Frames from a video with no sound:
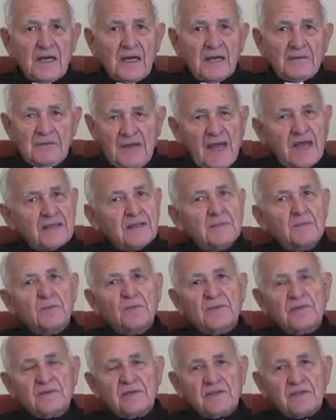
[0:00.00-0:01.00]
I've had the
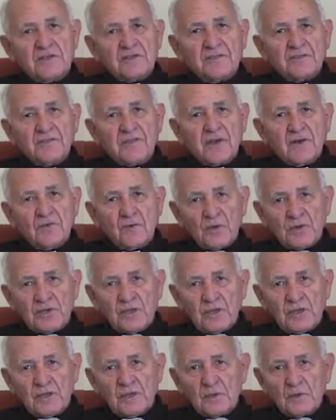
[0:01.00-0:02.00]
privilege of
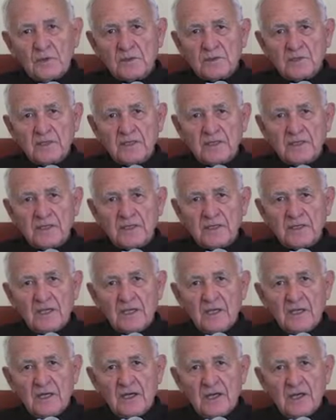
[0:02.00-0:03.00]
working closely
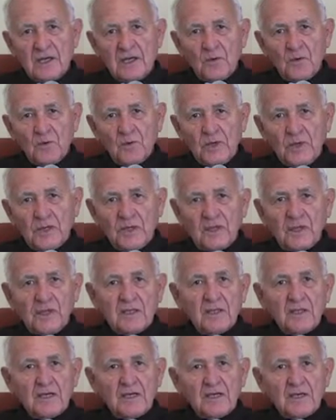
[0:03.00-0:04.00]
with
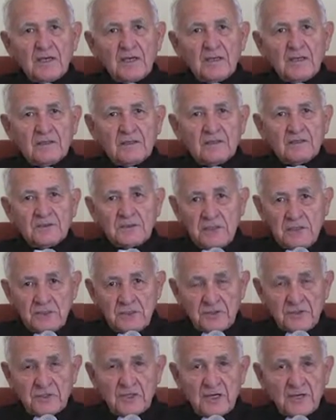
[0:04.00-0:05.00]

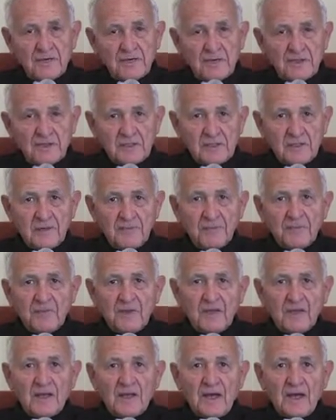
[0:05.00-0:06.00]
Cesar Chavez.
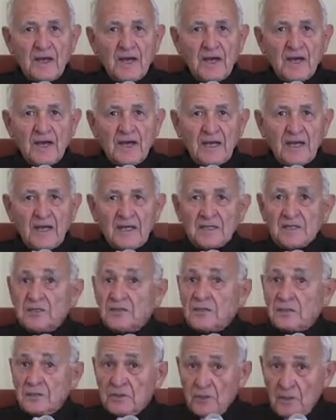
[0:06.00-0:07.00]
I got
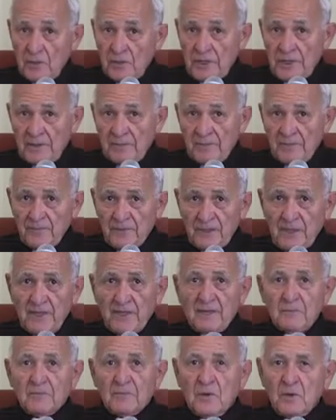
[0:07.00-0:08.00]
to know him
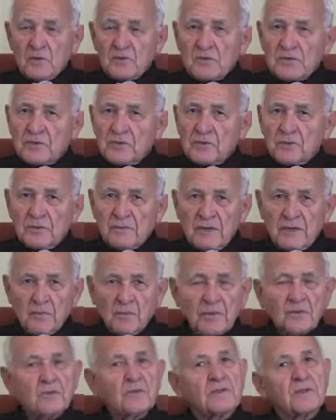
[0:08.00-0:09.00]
mostly through my
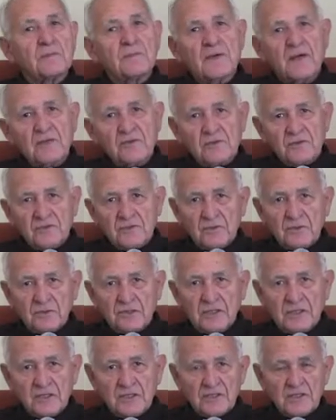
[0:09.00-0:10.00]
work with the Padres
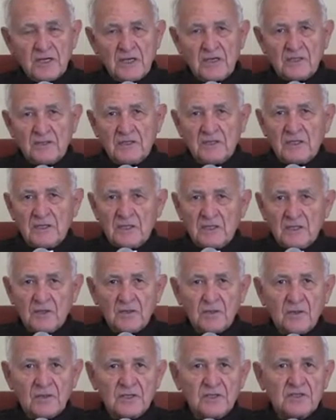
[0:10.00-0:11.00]
organization in the
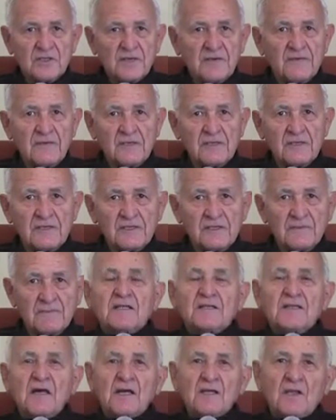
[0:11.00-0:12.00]
early 70s.
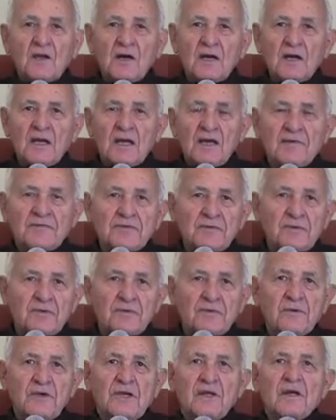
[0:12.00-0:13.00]
Not long
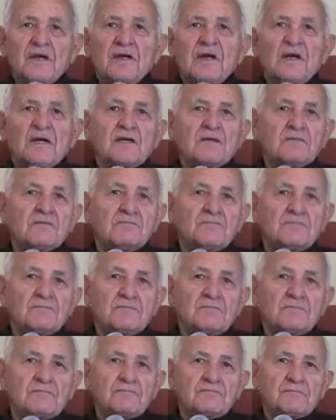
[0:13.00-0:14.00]
after
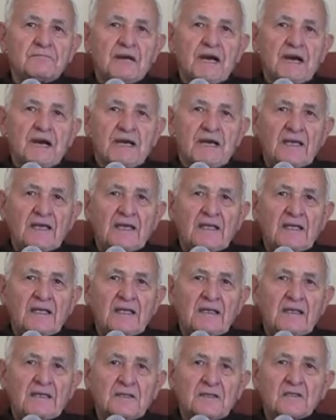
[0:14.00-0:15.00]

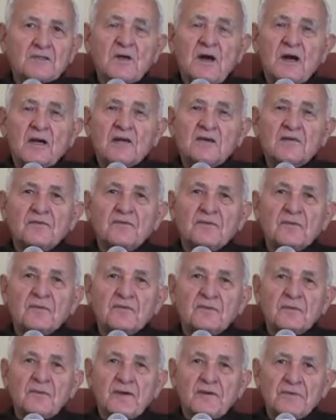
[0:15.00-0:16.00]
the talk of
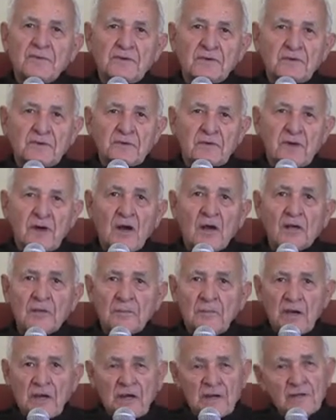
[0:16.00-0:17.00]
Reverend
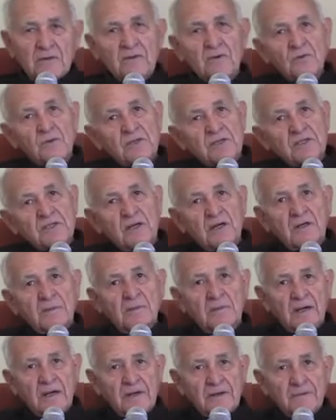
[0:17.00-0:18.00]
Hartmeyer, Chris
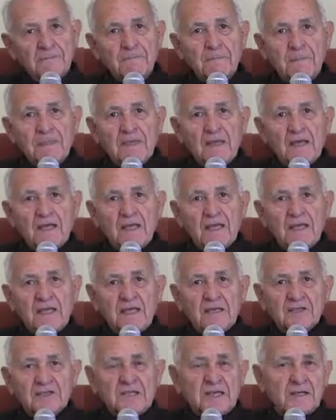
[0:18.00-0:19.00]
Hartmeyer,
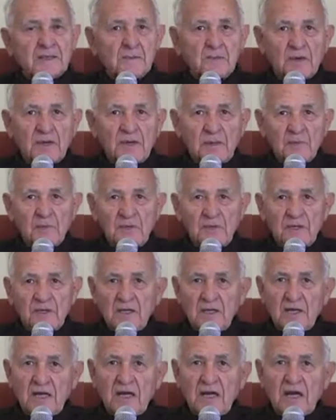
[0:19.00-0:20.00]
in Santa Barbara,
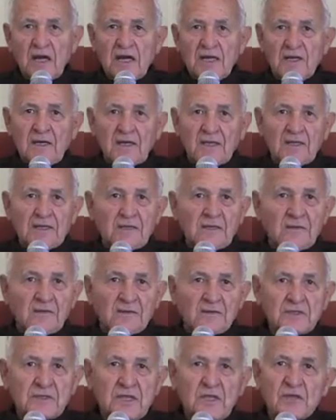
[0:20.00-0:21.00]
I got an
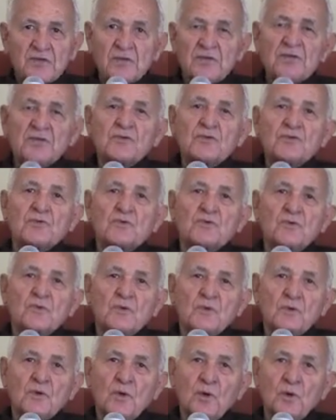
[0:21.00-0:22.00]
invitation to
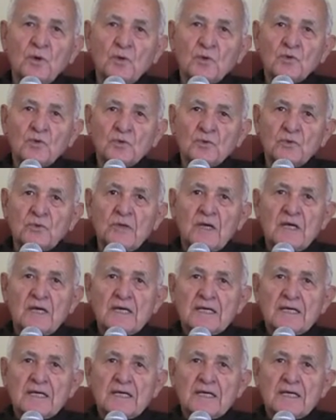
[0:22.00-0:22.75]
go to